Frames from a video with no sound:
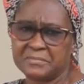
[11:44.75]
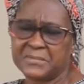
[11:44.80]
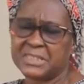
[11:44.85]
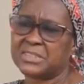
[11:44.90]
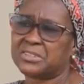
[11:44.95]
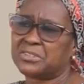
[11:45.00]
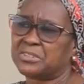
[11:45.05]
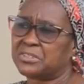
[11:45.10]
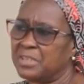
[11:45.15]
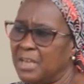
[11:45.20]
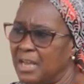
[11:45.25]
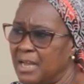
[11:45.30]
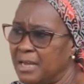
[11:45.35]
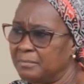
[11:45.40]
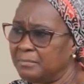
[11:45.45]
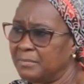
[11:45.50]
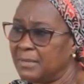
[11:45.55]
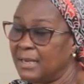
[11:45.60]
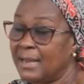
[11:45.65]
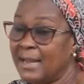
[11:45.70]

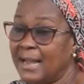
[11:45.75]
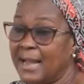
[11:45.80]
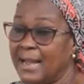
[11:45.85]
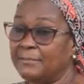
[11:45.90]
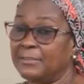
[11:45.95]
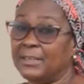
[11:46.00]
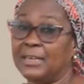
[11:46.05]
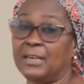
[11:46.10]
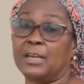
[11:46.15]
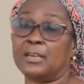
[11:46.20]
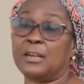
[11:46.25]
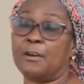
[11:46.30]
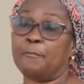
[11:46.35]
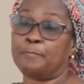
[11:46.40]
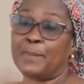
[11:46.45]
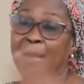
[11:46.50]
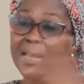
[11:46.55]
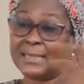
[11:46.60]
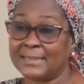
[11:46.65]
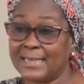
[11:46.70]
Some have a lot of
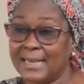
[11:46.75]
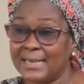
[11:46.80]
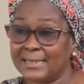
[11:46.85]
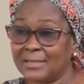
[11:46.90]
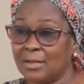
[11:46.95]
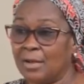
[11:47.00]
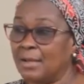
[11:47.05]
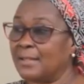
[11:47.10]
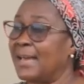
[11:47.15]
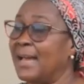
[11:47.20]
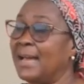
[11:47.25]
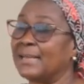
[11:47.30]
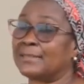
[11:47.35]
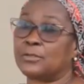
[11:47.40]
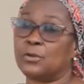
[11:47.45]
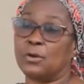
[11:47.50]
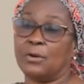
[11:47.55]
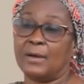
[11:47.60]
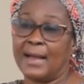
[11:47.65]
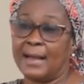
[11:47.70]
plantains, others
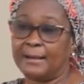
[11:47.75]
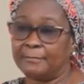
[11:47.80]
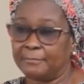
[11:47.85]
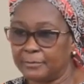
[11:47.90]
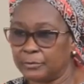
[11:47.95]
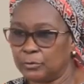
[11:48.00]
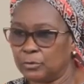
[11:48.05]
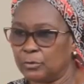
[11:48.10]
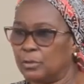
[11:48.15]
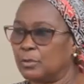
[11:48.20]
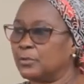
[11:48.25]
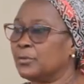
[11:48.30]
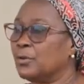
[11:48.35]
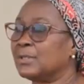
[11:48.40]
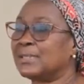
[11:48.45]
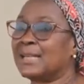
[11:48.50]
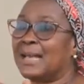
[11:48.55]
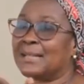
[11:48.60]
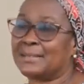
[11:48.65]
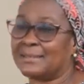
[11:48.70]
don't have. You know,
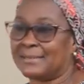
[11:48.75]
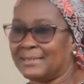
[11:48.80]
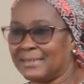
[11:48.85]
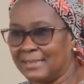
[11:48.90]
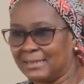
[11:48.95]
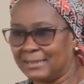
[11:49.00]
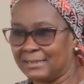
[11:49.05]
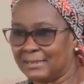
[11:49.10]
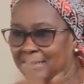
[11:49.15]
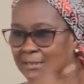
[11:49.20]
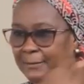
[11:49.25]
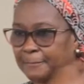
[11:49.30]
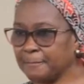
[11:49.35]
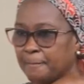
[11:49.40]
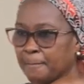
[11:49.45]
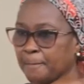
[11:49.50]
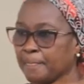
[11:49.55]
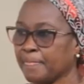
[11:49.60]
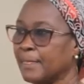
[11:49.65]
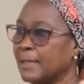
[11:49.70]
those are the things.
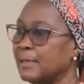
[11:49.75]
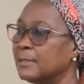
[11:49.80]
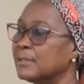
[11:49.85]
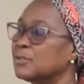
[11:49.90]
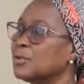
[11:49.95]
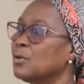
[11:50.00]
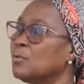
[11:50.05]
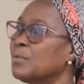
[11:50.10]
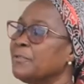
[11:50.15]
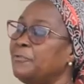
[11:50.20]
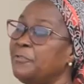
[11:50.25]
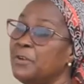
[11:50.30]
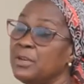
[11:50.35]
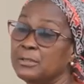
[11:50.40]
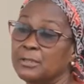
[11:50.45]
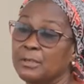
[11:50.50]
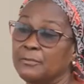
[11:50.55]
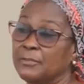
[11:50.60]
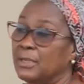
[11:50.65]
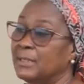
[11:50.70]
So we first
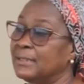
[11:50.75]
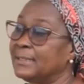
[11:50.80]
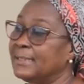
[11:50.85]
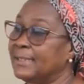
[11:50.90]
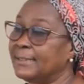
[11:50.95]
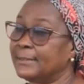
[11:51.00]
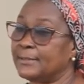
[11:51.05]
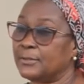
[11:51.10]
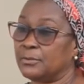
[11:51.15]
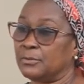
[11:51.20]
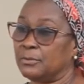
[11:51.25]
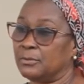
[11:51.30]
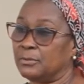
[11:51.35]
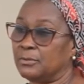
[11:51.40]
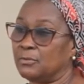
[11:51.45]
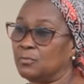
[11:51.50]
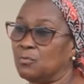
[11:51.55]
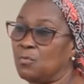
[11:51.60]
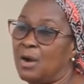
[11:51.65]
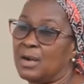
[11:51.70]
of all need to
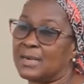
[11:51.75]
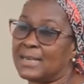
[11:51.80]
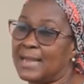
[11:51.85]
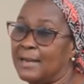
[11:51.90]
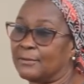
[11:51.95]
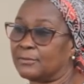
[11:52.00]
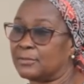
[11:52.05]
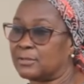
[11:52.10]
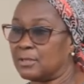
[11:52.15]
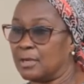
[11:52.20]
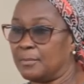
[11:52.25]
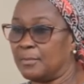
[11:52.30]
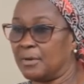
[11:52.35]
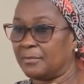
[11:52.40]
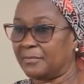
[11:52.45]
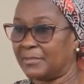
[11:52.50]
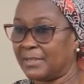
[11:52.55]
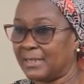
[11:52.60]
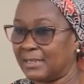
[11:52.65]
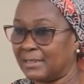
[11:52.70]
work out some
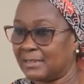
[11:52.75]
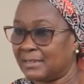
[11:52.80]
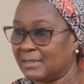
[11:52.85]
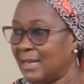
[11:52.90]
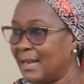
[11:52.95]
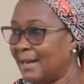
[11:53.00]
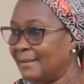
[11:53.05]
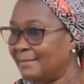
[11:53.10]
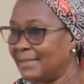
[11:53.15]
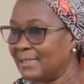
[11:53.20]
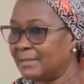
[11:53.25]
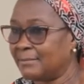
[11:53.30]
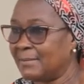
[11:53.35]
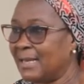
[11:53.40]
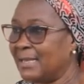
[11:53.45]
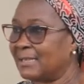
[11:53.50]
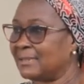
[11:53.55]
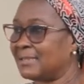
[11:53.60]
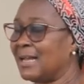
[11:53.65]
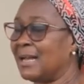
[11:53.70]
of these
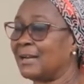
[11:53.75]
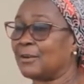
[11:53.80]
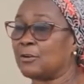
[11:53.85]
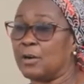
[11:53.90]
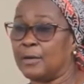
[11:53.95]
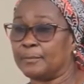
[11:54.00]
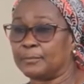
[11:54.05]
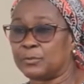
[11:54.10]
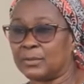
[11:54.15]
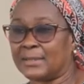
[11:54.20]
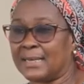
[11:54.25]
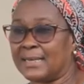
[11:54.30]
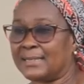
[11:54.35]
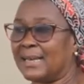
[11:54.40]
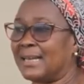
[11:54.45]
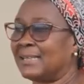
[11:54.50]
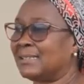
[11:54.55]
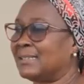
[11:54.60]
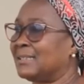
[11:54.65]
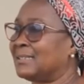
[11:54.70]
arrangements and come together
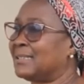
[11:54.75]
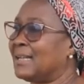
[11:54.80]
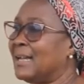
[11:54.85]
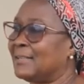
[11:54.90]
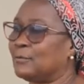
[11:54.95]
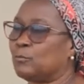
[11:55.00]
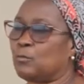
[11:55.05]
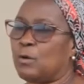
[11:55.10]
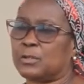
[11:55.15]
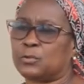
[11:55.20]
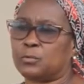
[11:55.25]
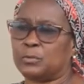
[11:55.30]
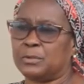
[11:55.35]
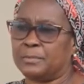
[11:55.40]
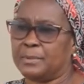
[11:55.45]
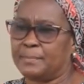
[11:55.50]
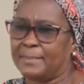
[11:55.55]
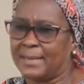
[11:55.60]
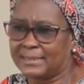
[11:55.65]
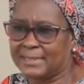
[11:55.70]
and decide what will be
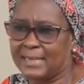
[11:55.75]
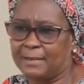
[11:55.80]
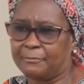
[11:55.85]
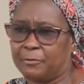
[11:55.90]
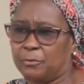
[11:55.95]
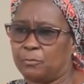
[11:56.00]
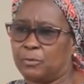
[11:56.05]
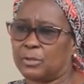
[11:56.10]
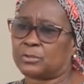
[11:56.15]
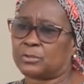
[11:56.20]
better for what